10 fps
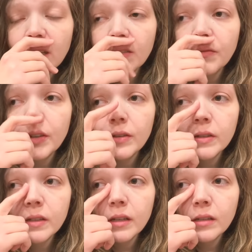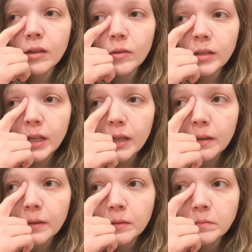confused and
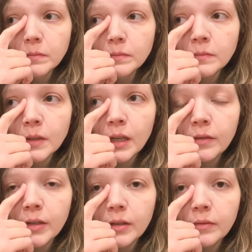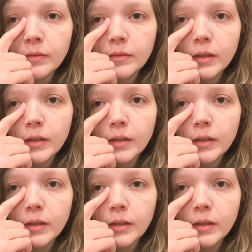lonely even if